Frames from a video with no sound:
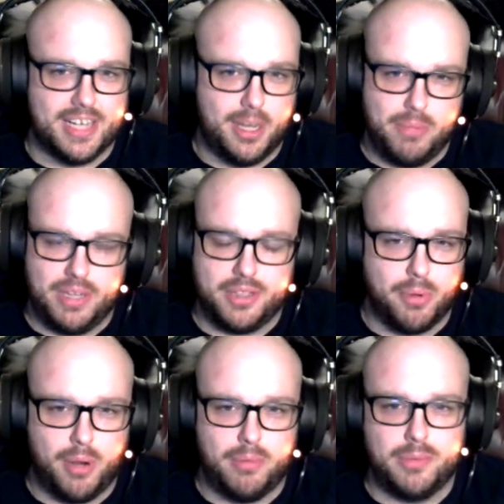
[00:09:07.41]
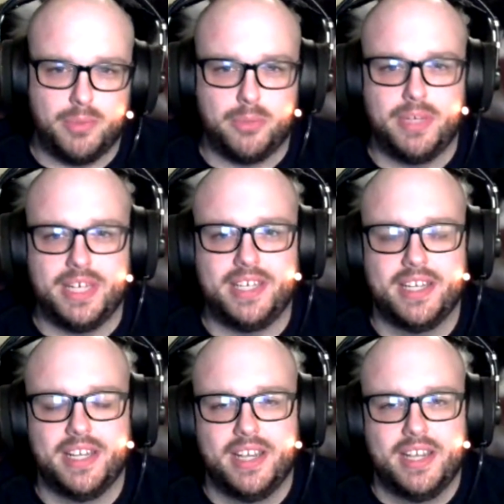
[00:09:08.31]
I bet there probably will be.
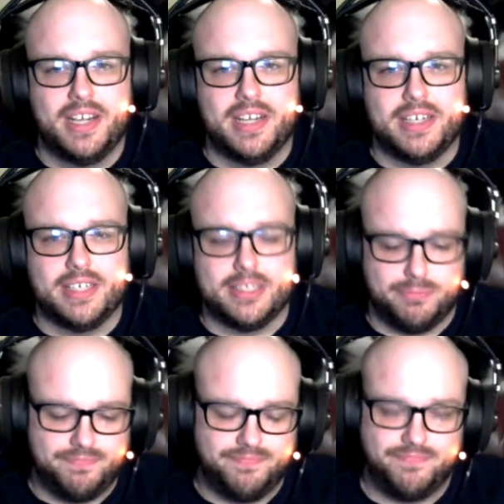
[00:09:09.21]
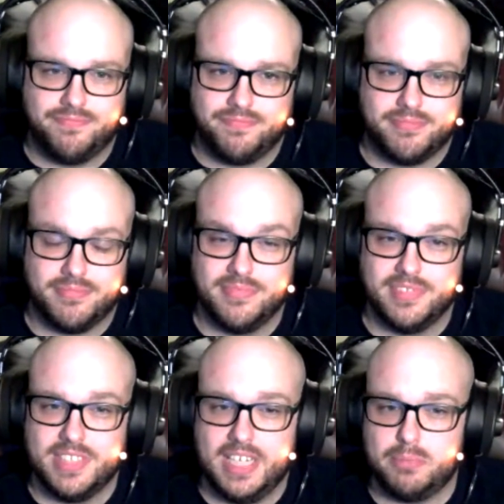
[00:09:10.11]

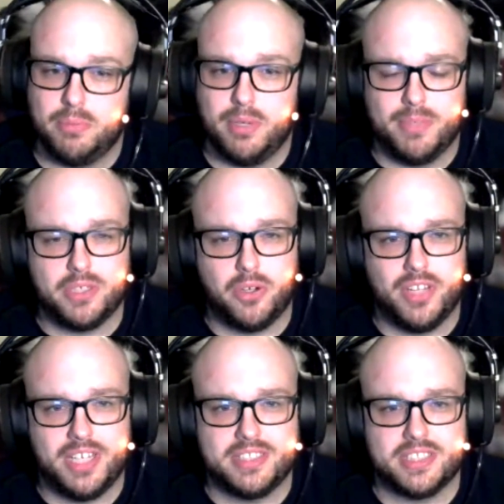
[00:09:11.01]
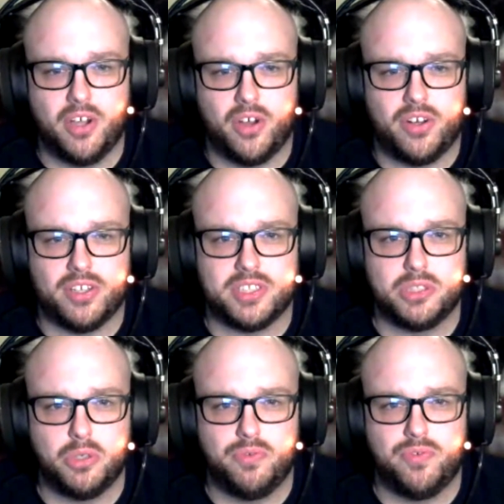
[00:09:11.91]
That's pretty much all that's gone on
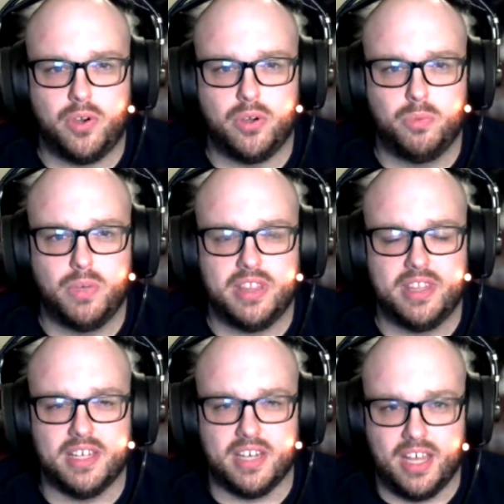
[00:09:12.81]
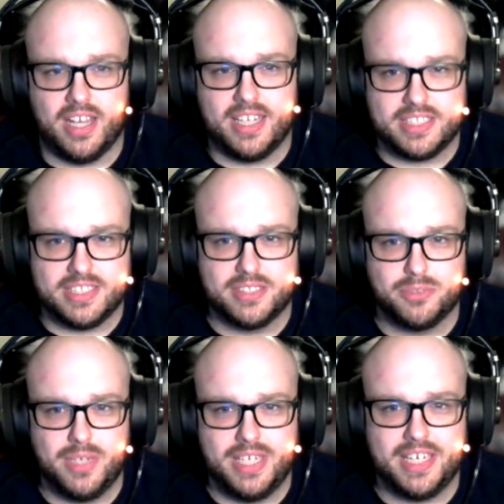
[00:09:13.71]
so far with the Alliance this
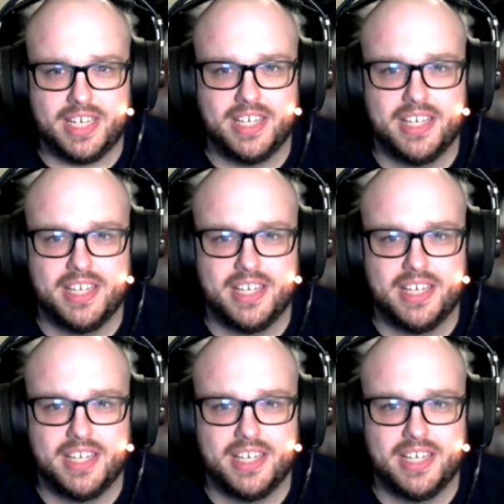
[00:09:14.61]
week.